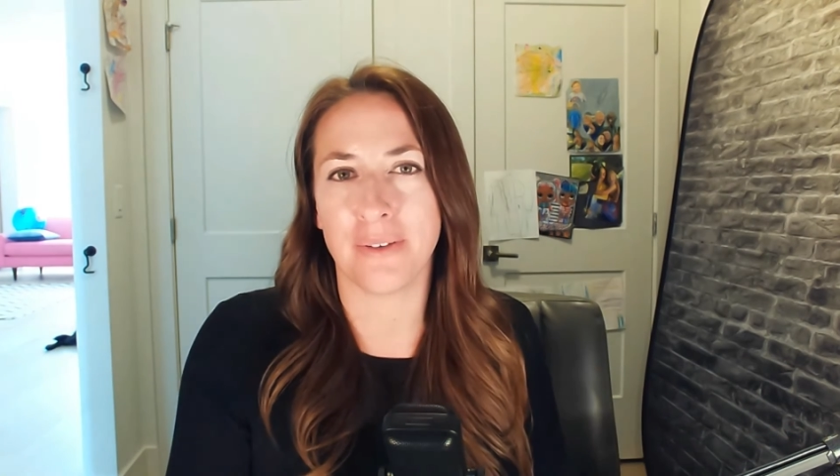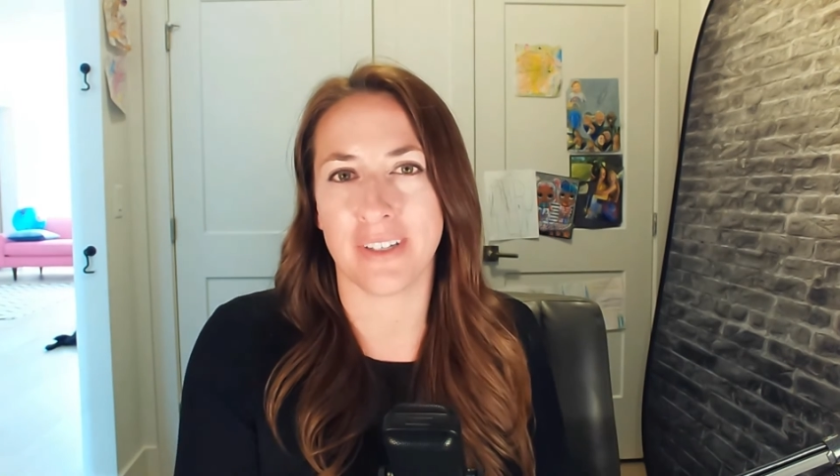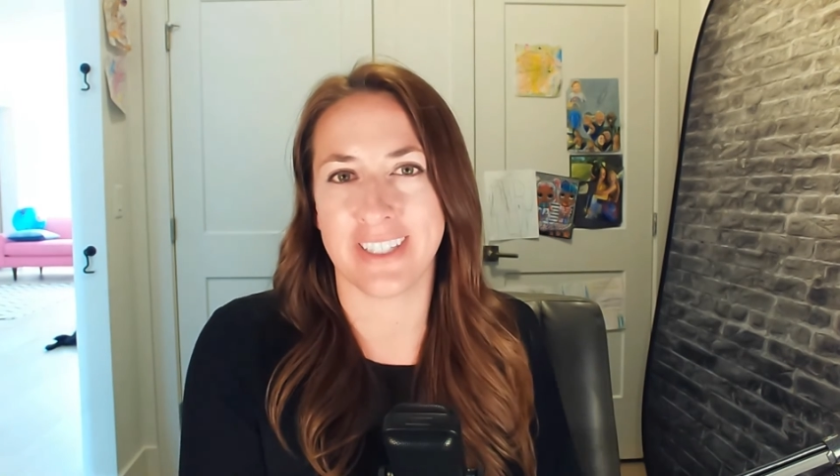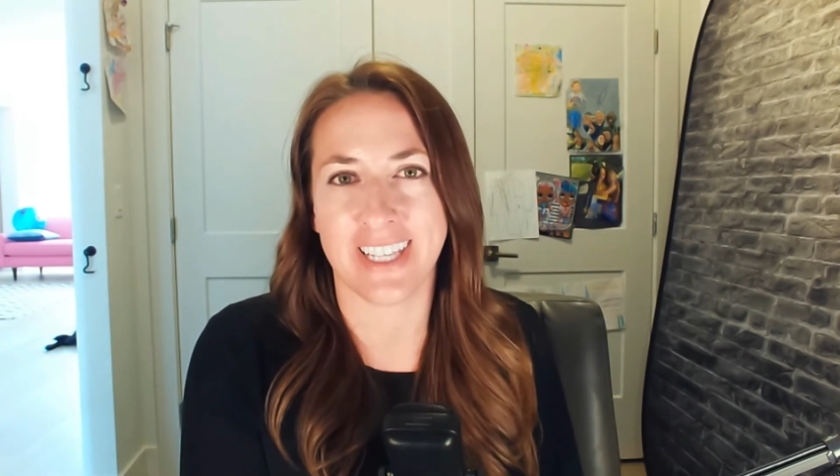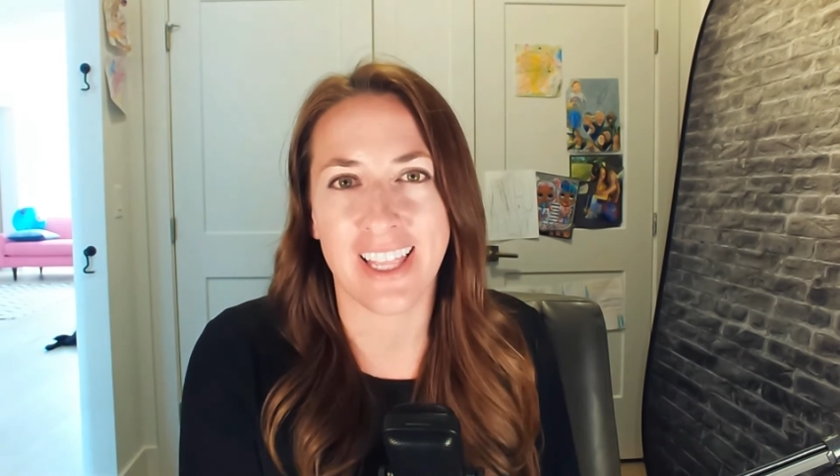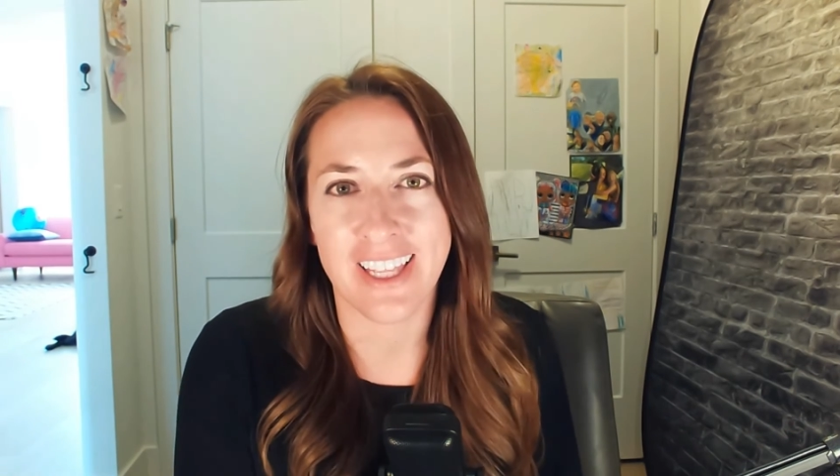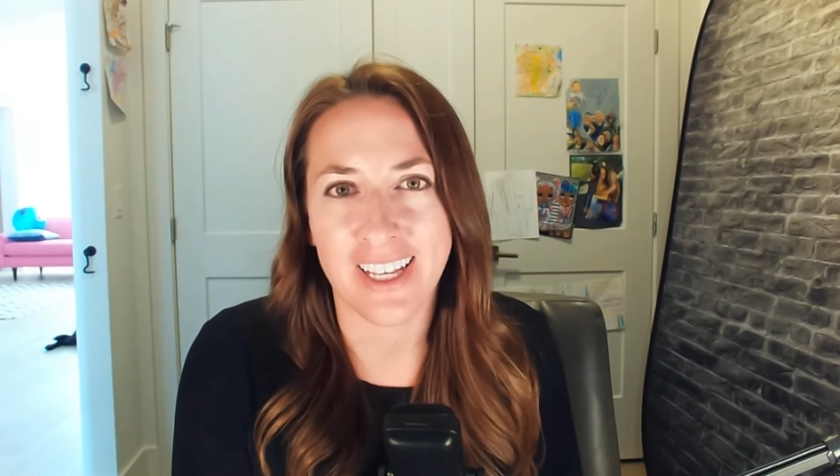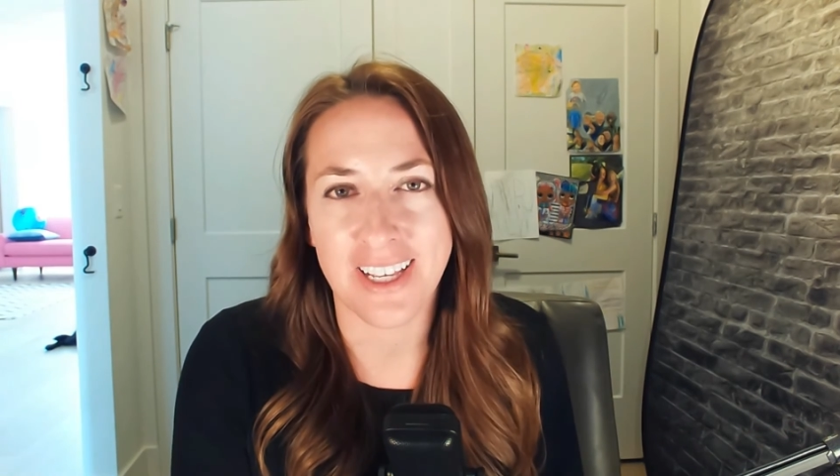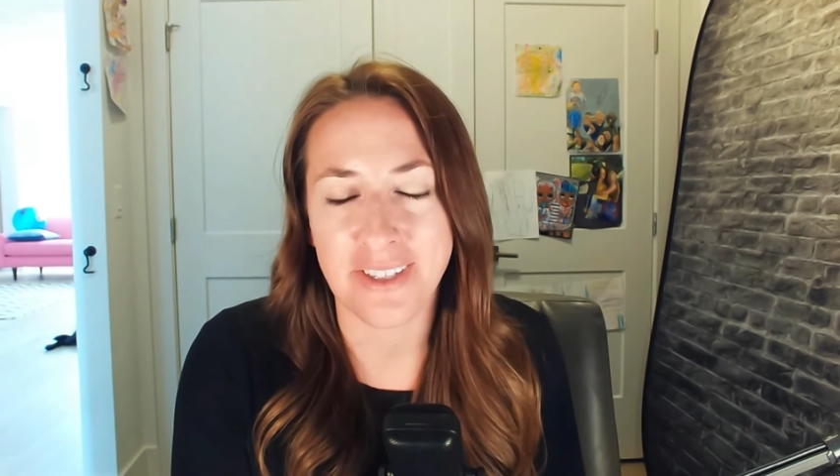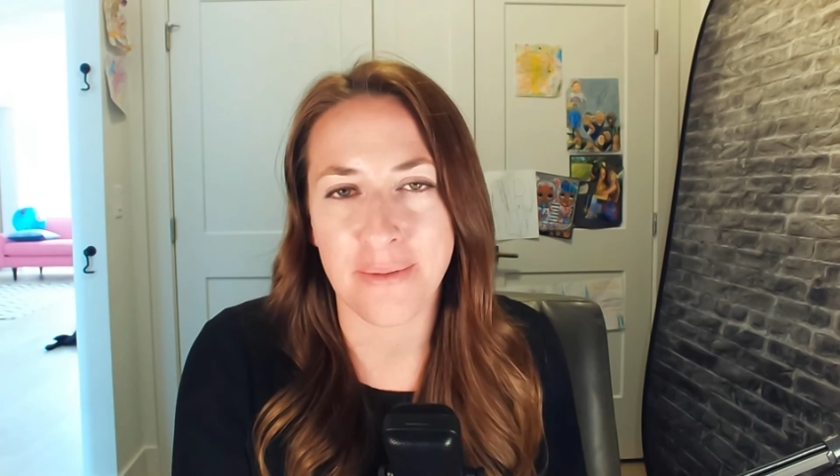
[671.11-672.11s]
could sell a
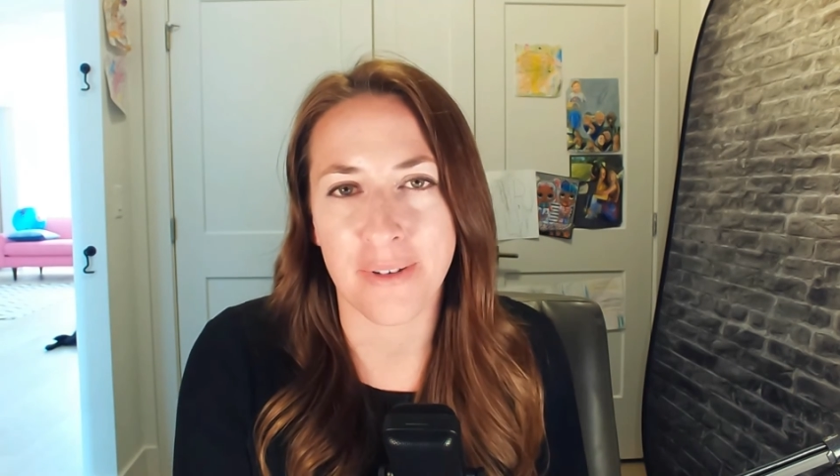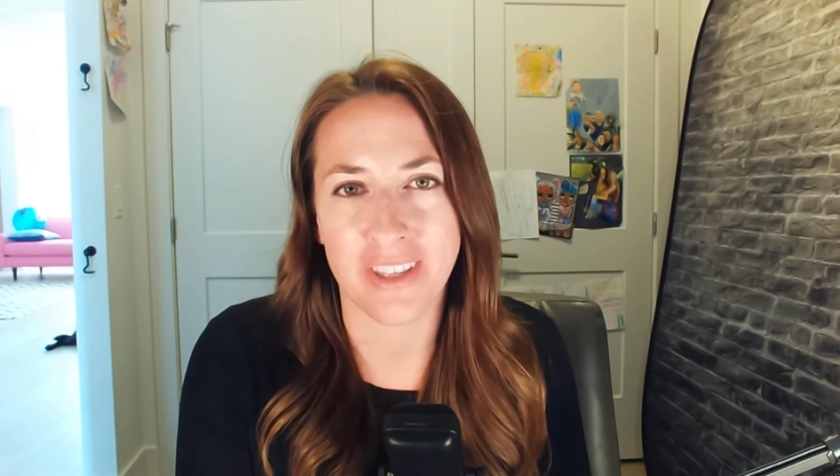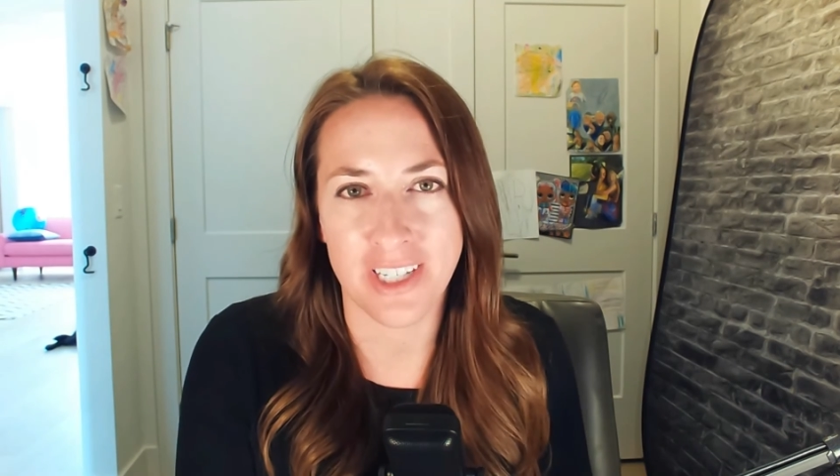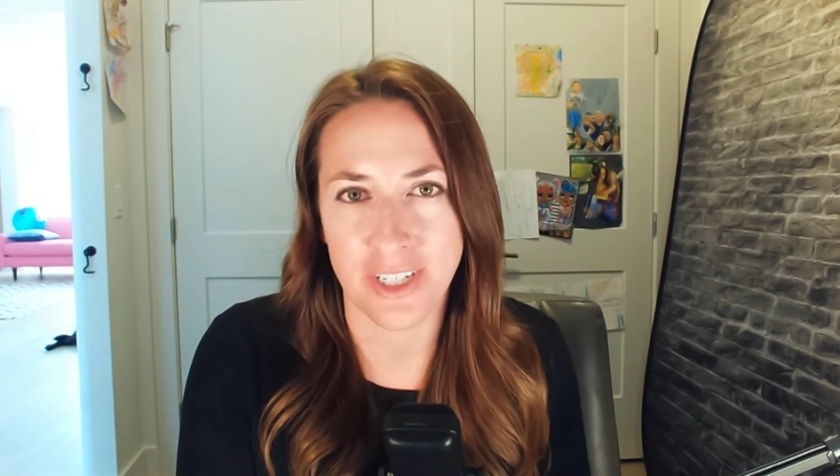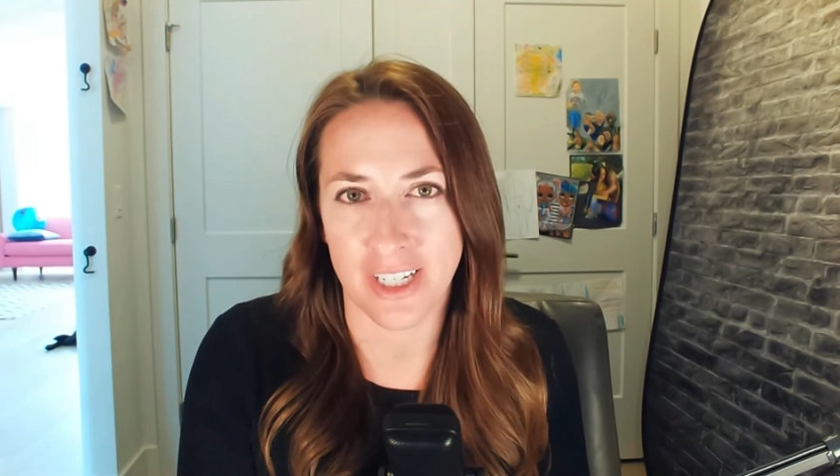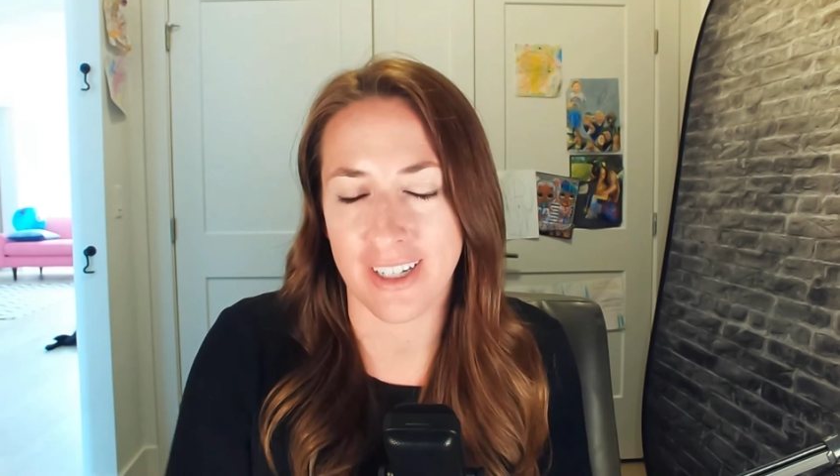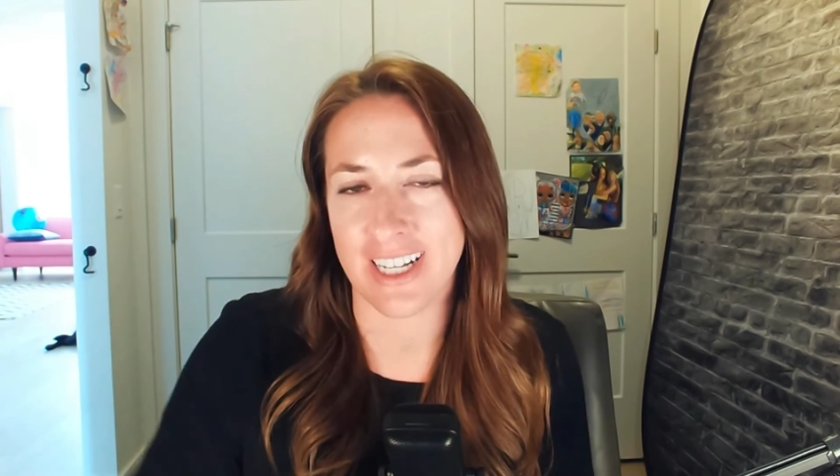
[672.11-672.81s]
customer this year